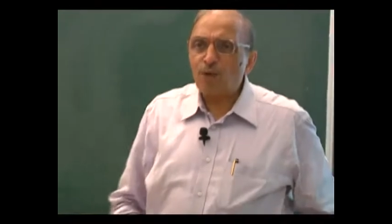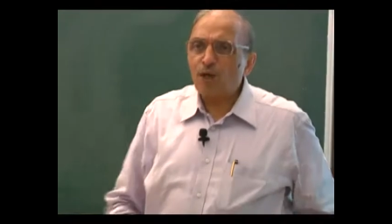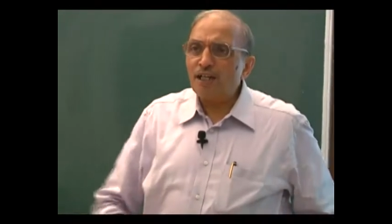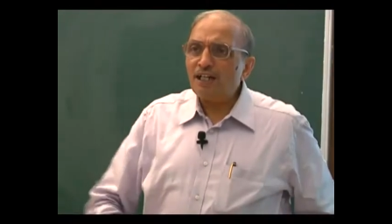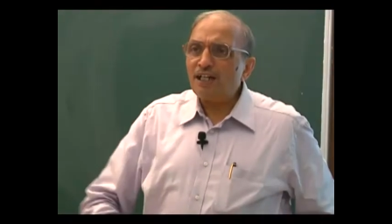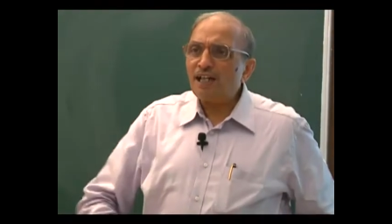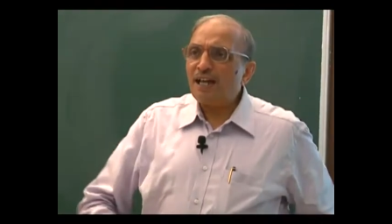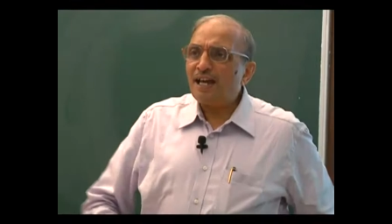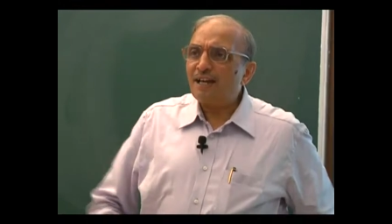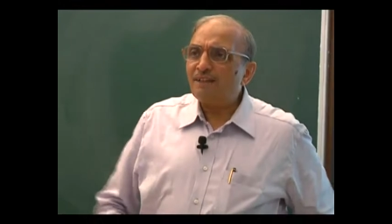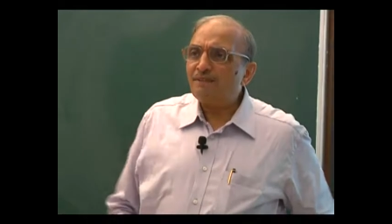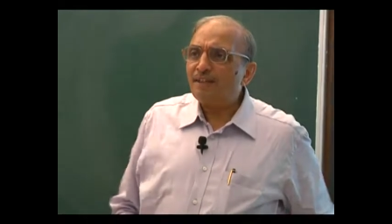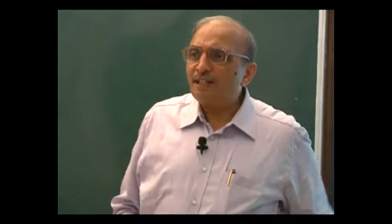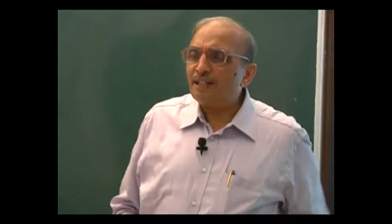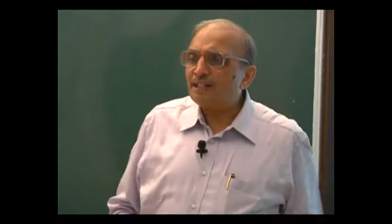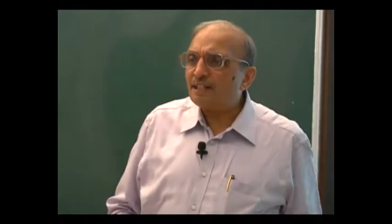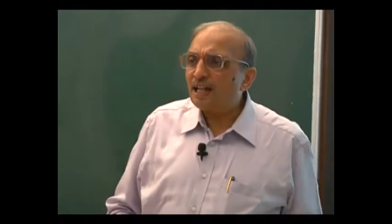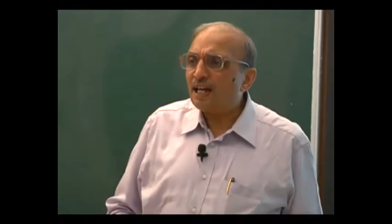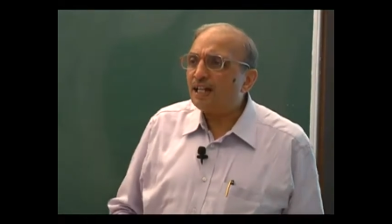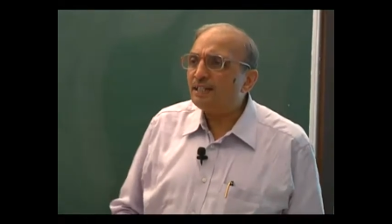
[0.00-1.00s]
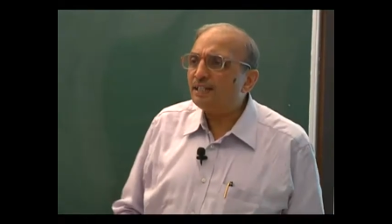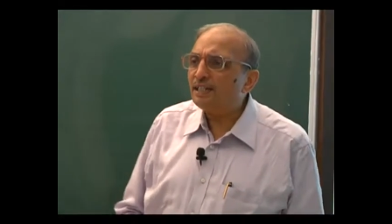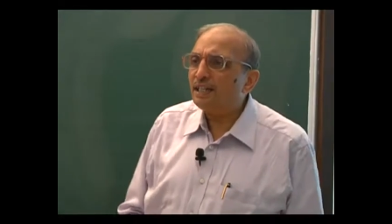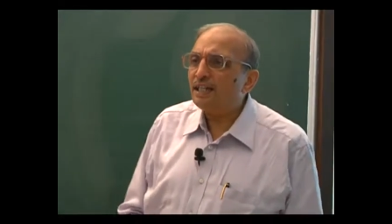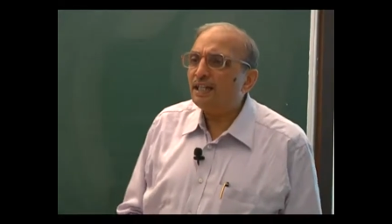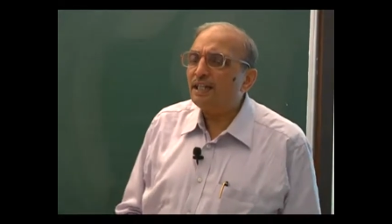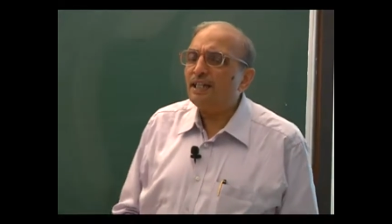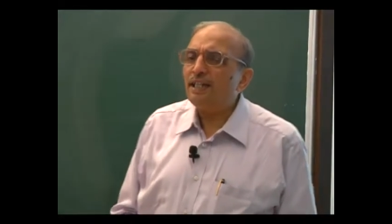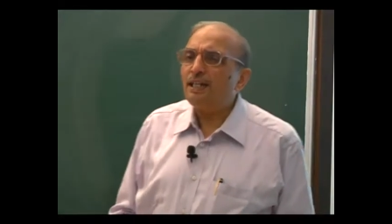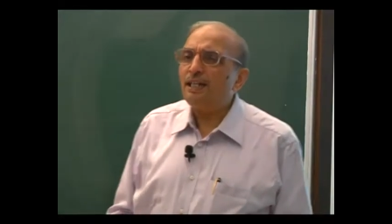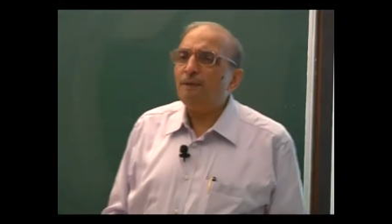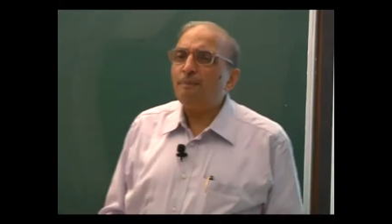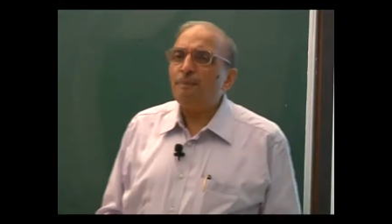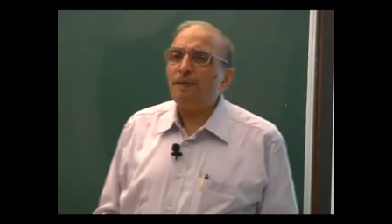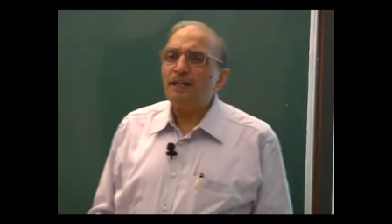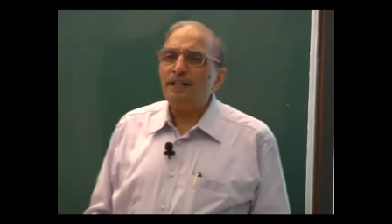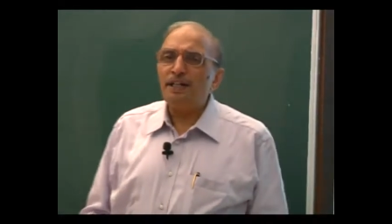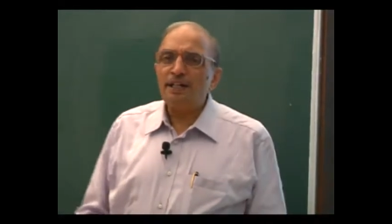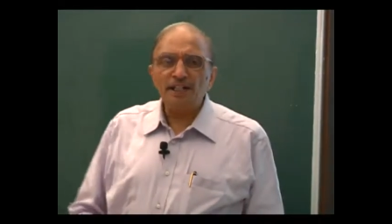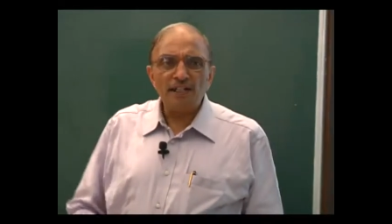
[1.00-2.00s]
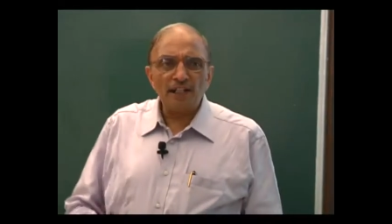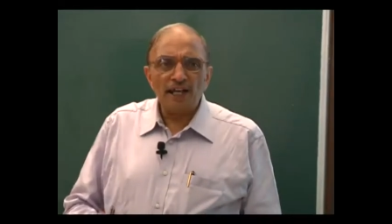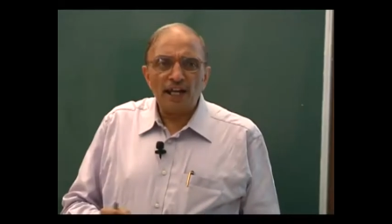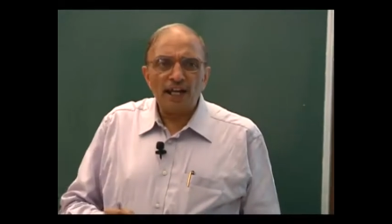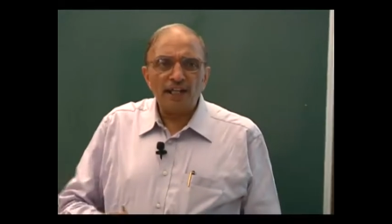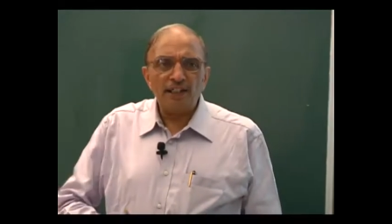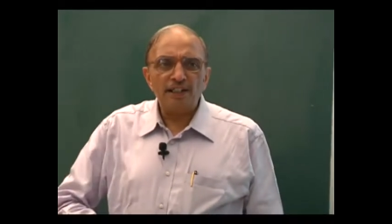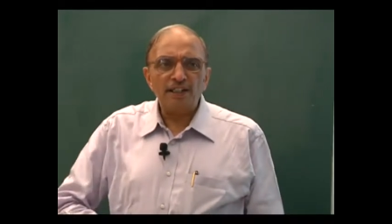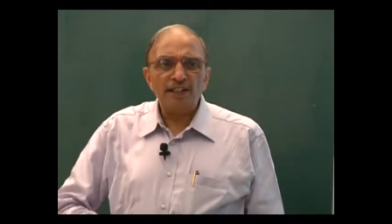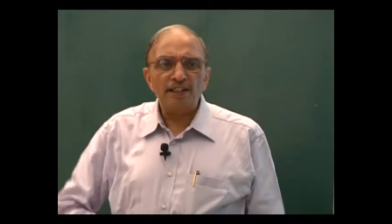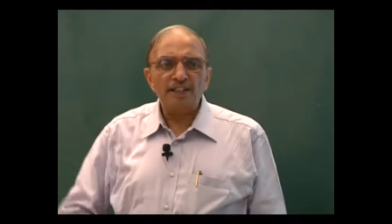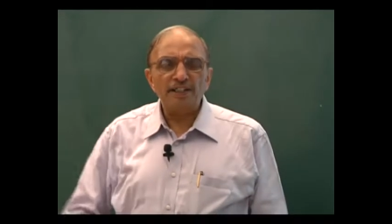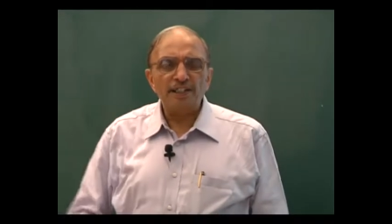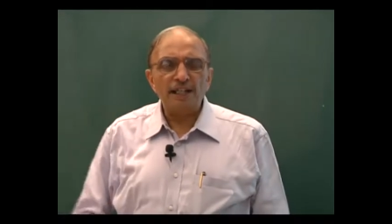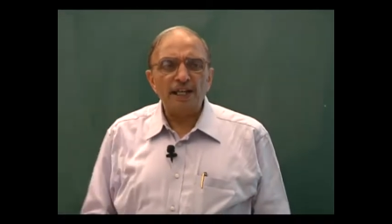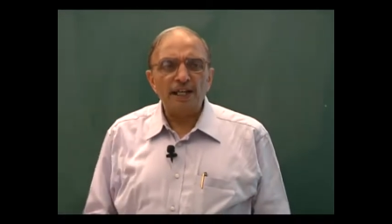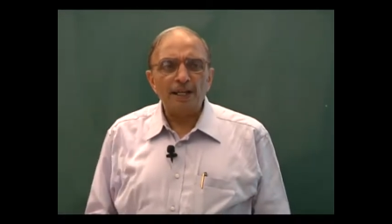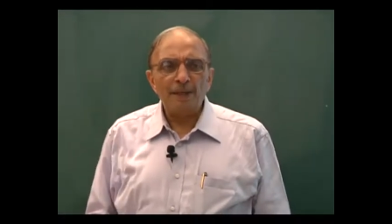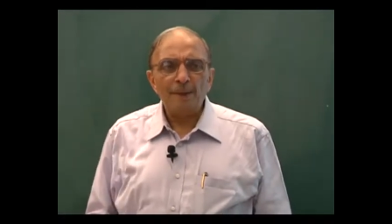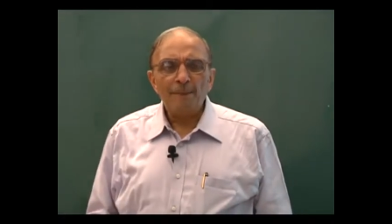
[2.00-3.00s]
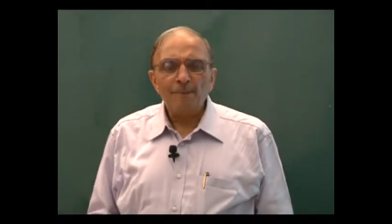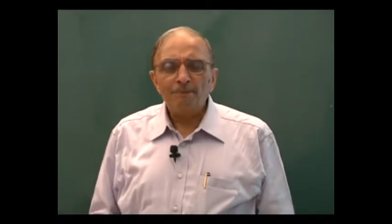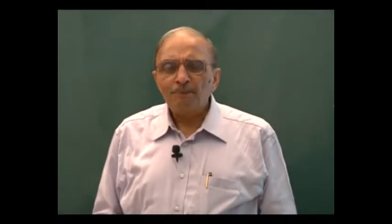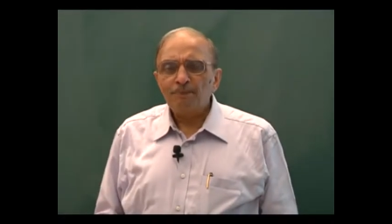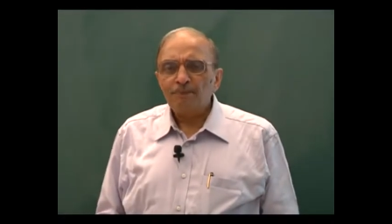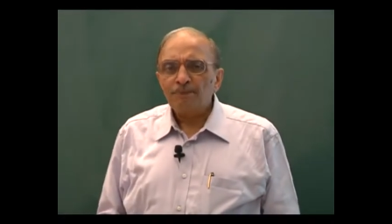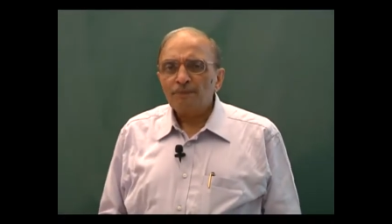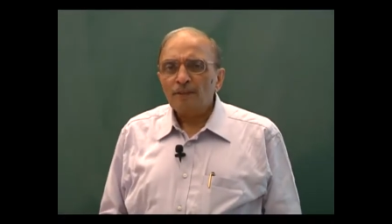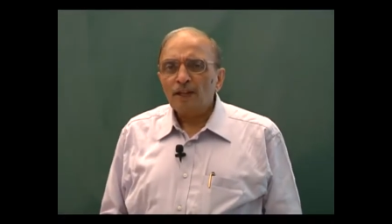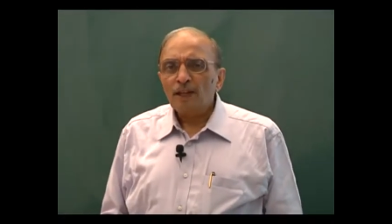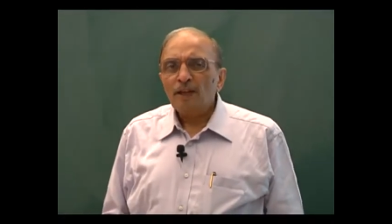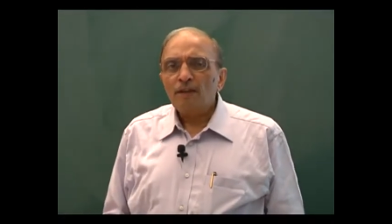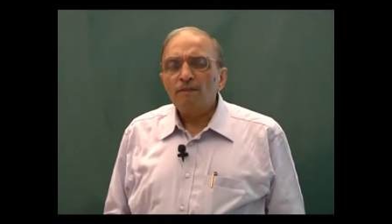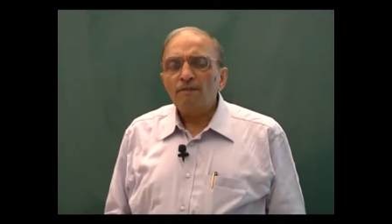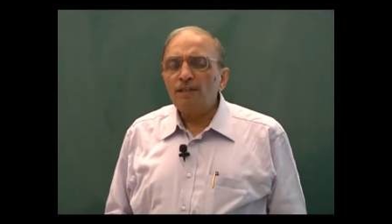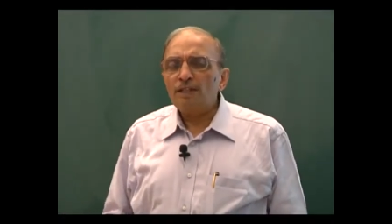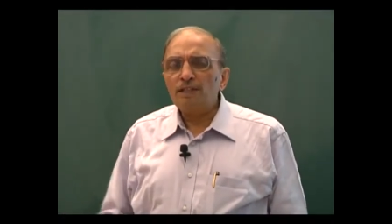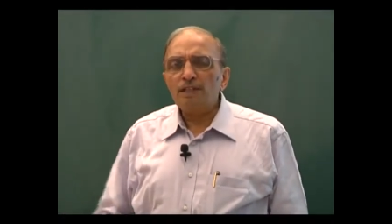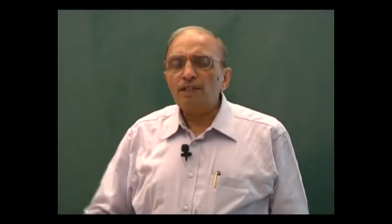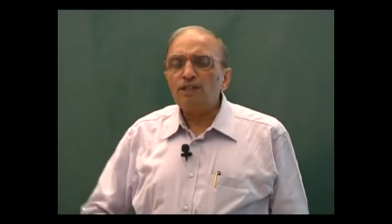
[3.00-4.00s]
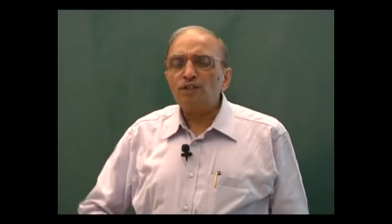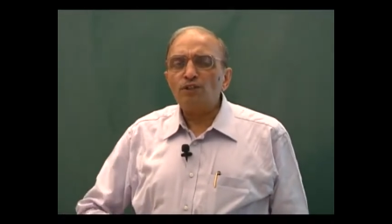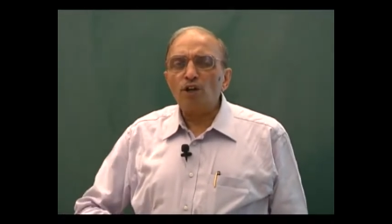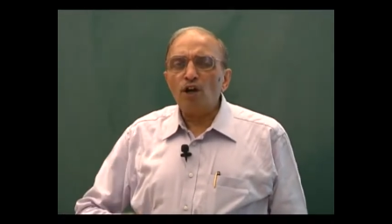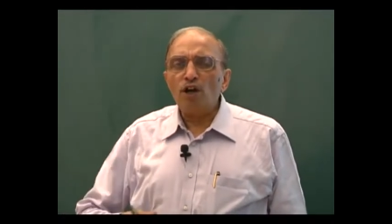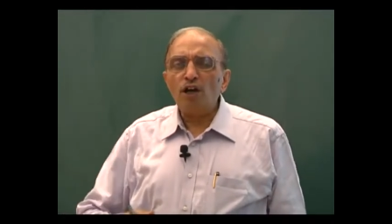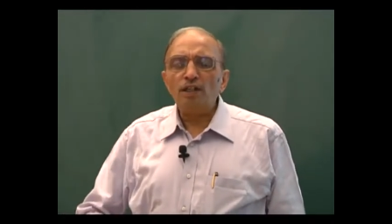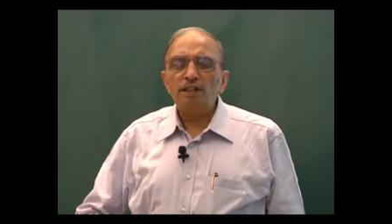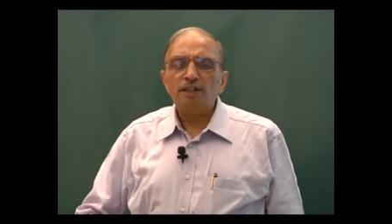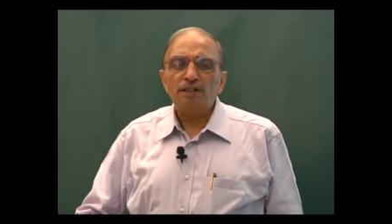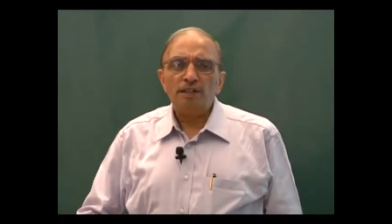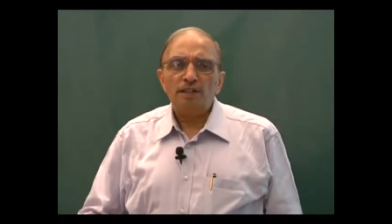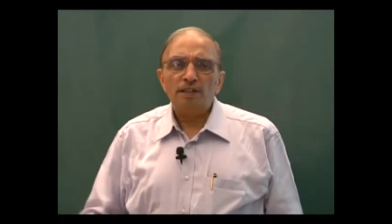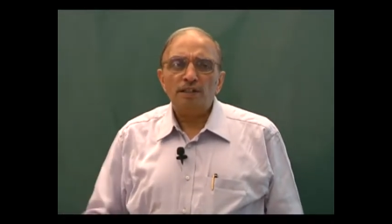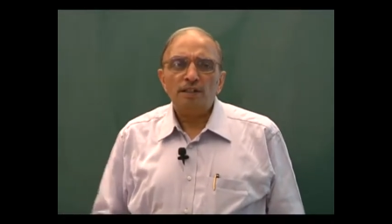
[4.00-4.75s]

body language as an independent characteristic which is not